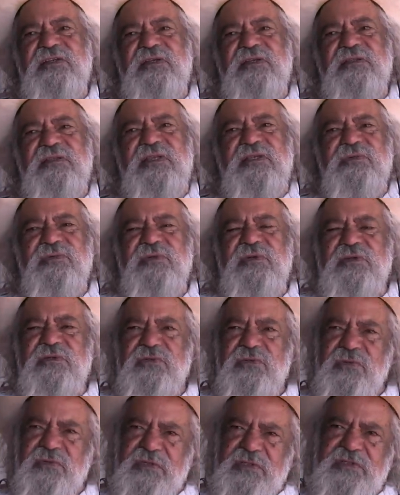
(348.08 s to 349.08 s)
know, that's where I
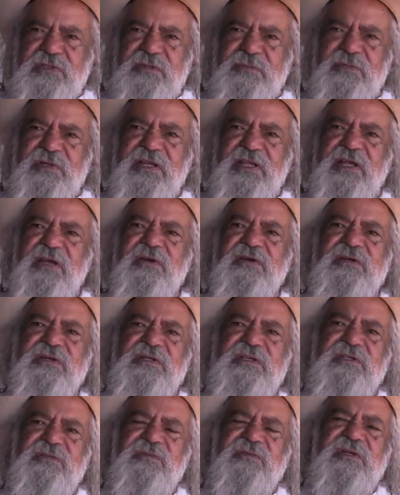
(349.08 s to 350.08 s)
saw the
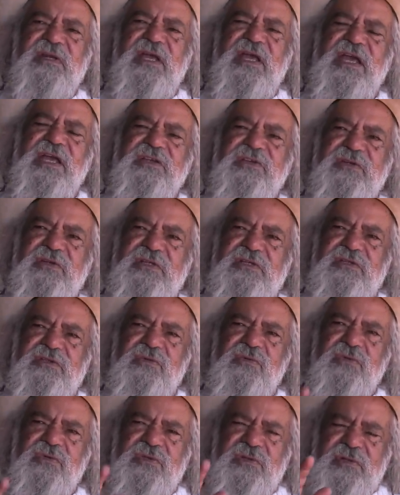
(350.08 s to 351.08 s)
similarities. When I actually
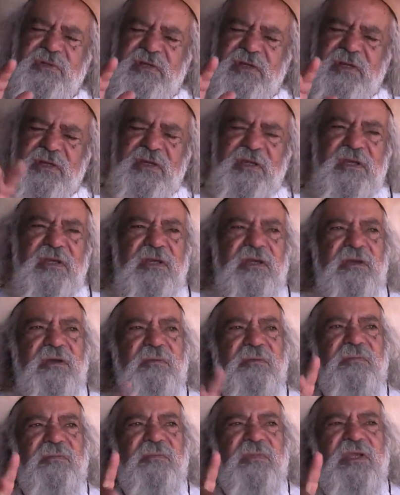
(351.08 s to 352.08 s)
saw the,
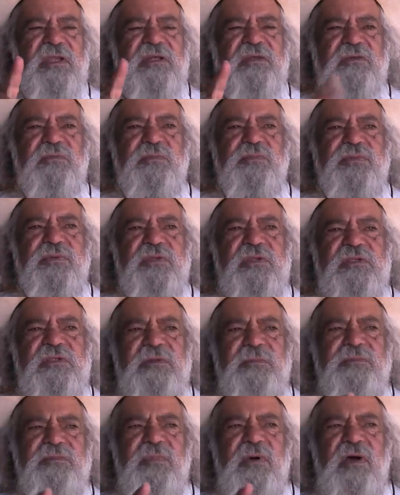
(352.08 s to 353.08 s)
in
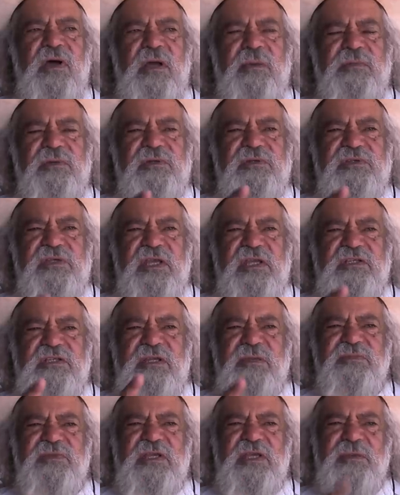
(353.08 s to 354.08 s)
the Bible, St.
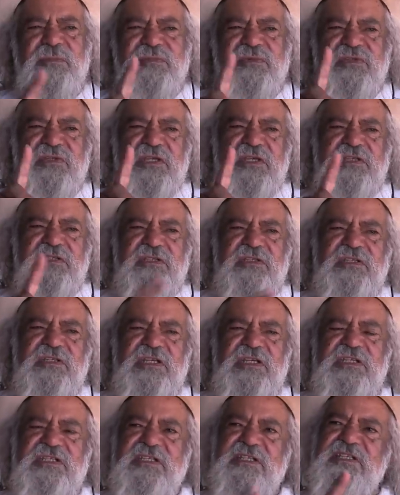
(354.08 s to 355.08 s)
James, they have Jesus'
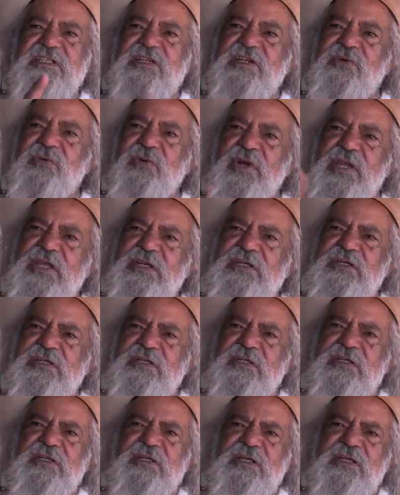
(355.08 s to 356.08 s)
teachings in red.
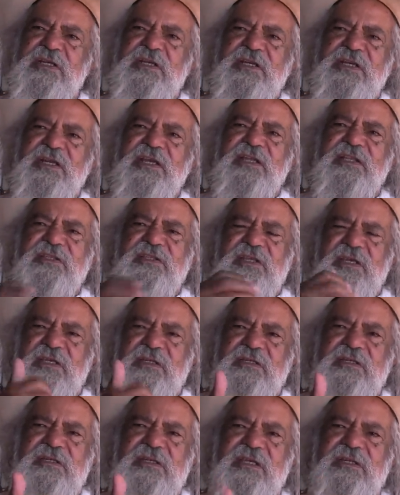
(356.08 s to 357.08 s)
And
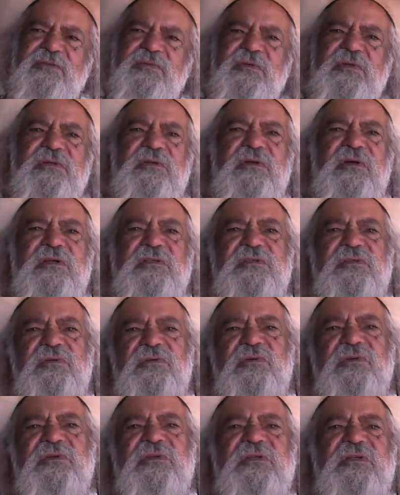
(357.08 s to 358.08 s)
that's what I
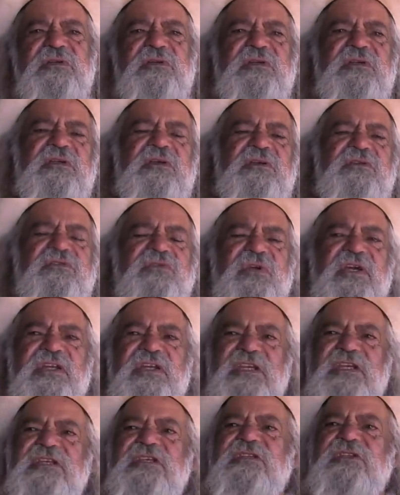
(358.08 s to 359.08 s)
saw. You know, you could go
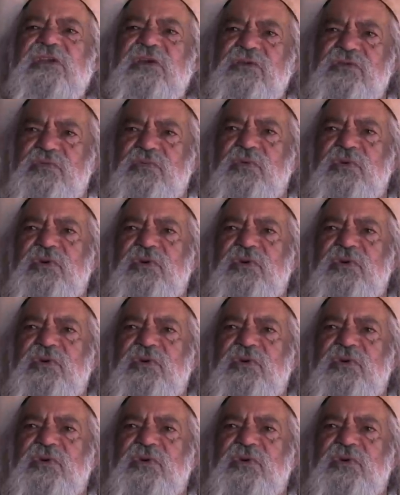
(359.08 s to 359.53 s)
straight into those